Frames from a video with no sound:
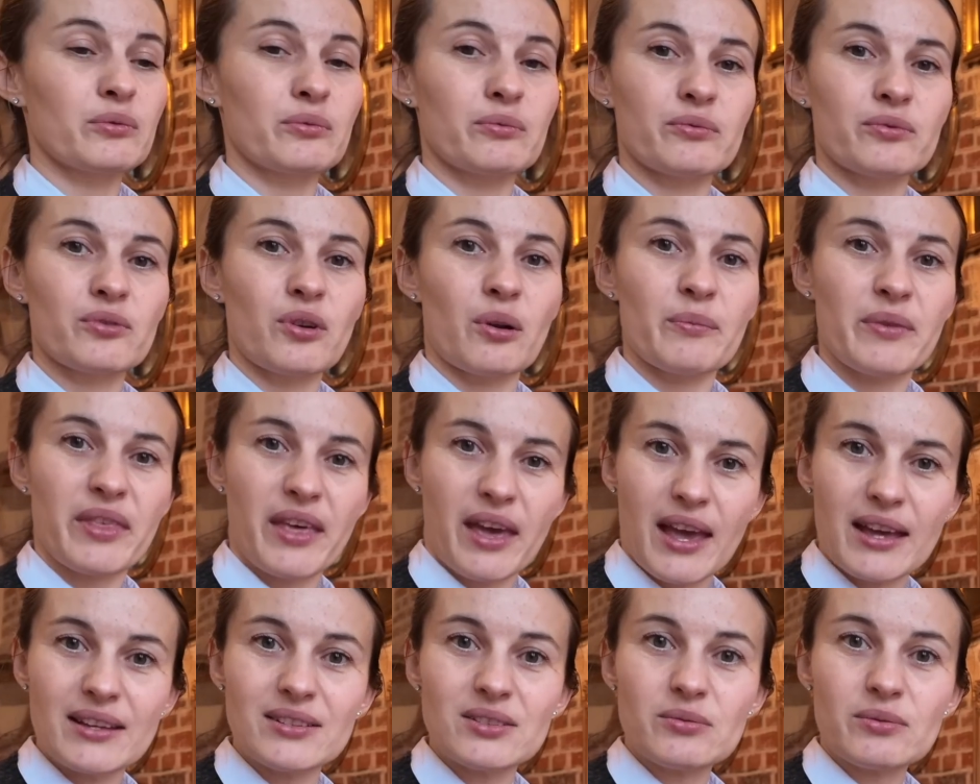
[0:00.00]
from the
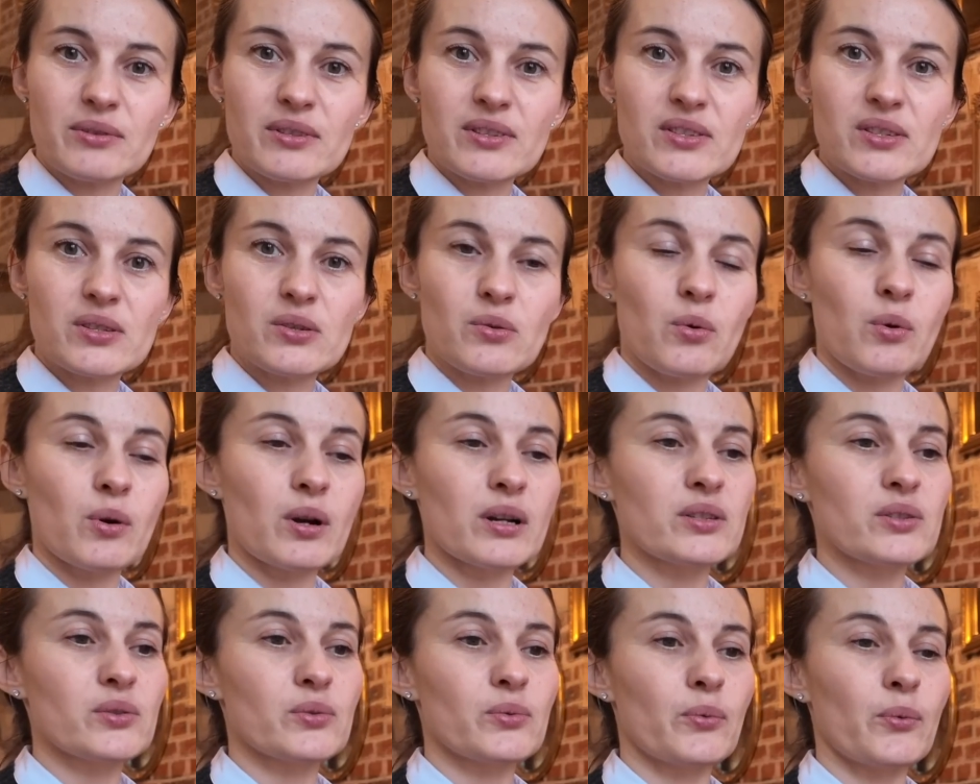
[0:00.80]
entrance door
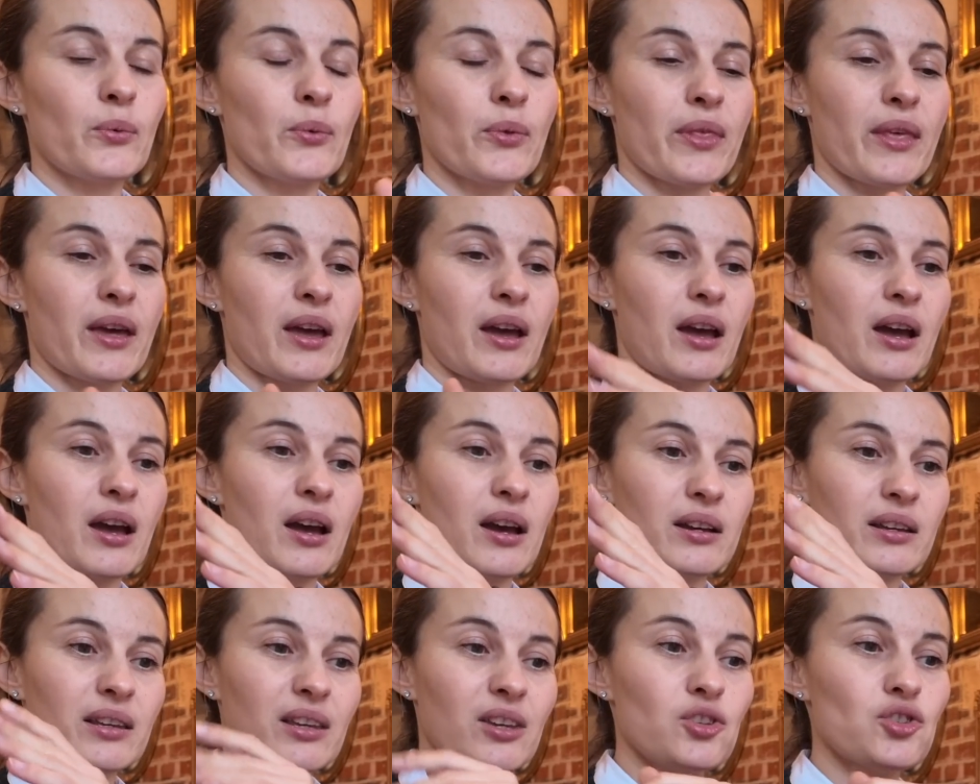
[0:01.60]
to the
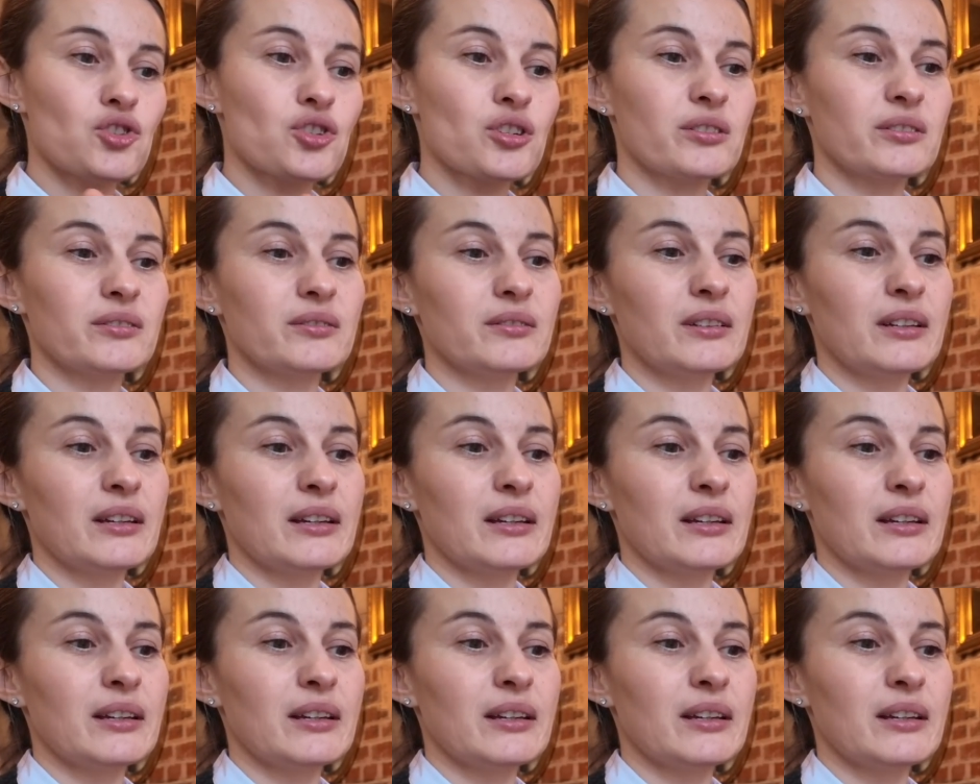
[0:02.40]
kitchen.